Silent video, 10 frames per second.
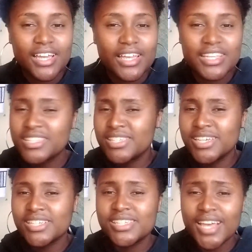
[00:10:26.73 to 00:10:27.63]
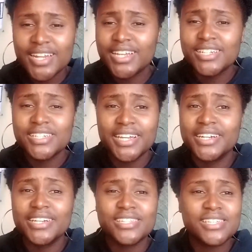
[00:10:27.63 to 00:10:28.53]
It's just sudden
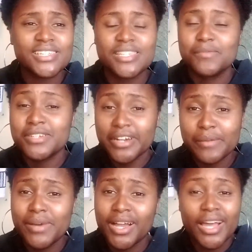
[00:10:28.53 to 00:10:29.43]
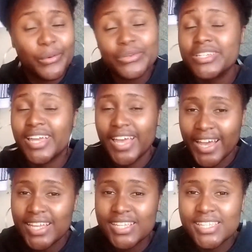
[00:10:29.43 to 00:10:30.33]
decrease in subscriber count,
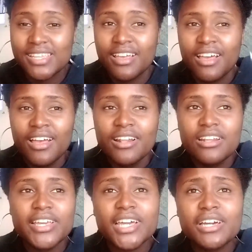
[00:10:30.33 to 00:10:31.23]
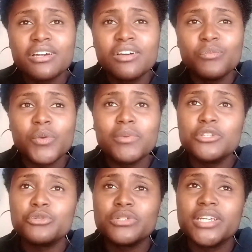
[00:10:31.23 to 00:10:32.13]
guys. Like, maybe
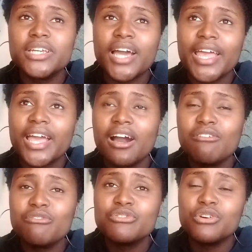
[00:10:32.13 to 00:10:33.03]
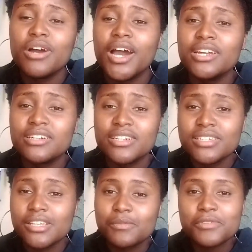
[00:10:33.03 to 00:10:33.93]
today I have 400
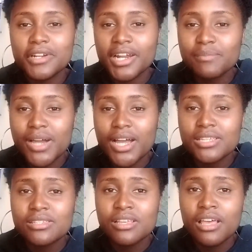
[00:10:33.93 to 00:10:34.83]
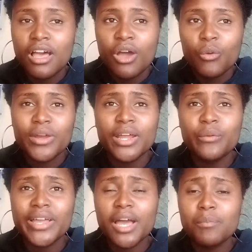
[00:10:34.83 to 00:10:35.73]
subscribers. When I
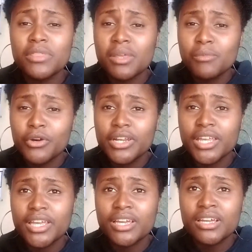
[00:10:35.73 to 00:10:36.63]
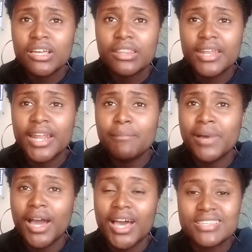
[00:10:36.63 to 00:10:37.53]
wake up in the morning, the number
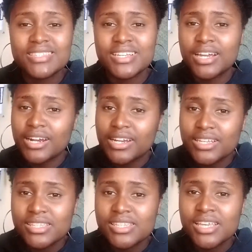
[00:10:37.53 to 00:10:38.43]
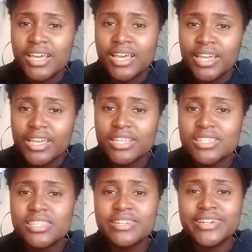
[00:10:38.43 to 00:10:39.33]
has decreased.
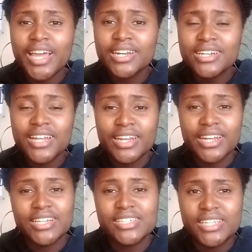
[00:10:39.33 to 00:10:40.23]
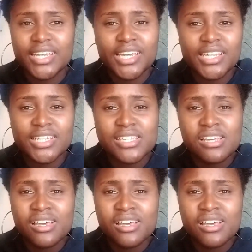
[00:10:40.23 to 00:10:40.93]
It's 398.